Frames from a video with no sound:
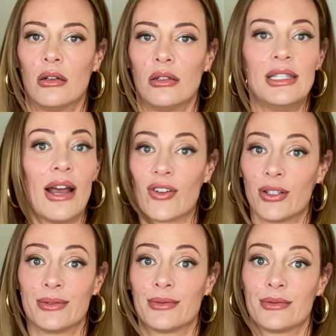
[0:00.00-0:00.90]
Never.
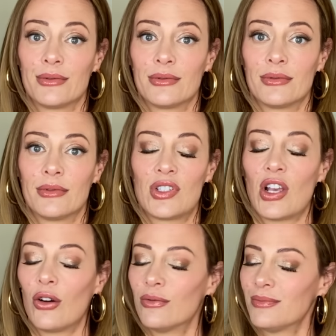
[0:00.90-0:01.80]

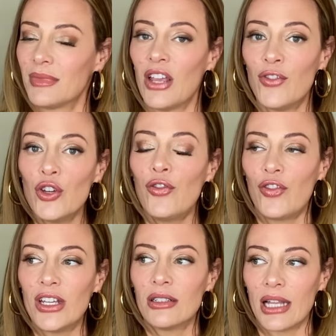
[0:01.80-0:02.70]
So if you
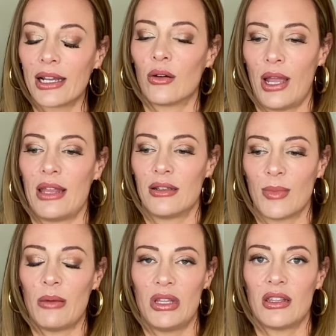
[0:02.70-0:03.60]
feel like, okay, this
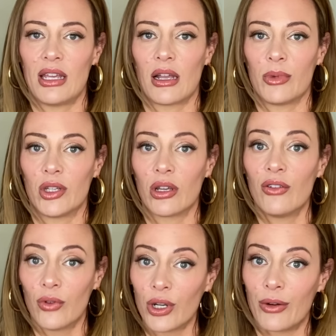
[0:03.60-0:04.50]
might be the thing I've been looking
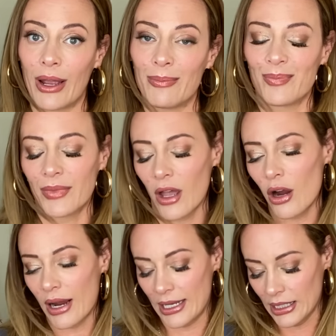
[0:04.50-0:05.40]
for, you're right.
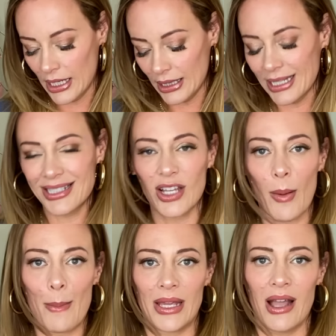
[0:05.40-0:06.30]
All right, let's
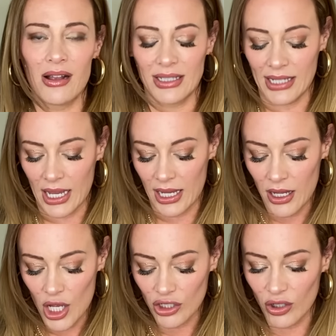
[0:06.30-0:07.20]
talk Beyonce.
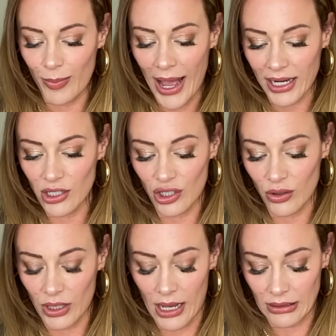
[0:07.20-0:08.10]
So back in
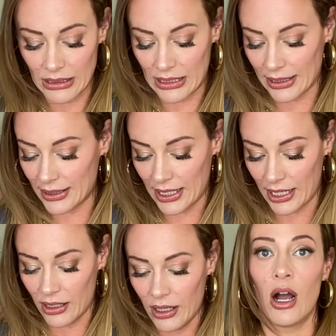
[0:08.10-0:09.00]

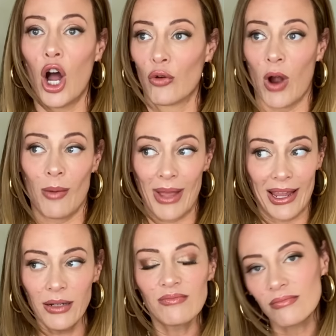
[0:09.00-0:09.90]
2016,
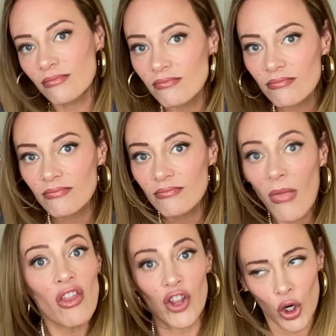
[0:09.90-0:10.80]
Harambe,
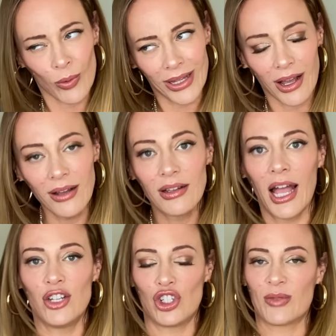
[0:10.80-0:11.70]
the gorilla,
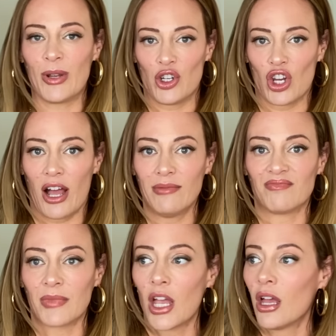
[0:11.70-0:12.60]
had just been shot.
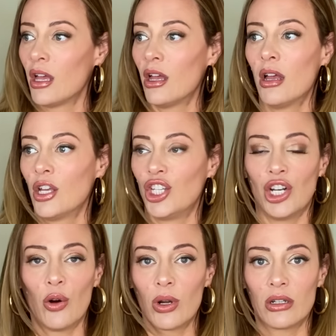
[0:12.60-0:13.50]
You
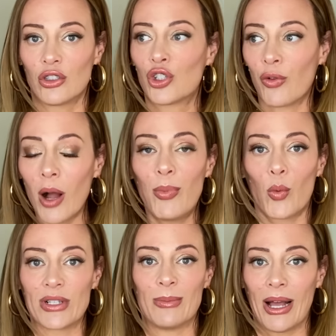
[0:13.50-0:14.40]
know, Trump
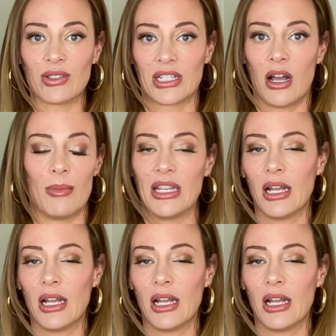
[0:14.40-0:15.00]
was about to come in.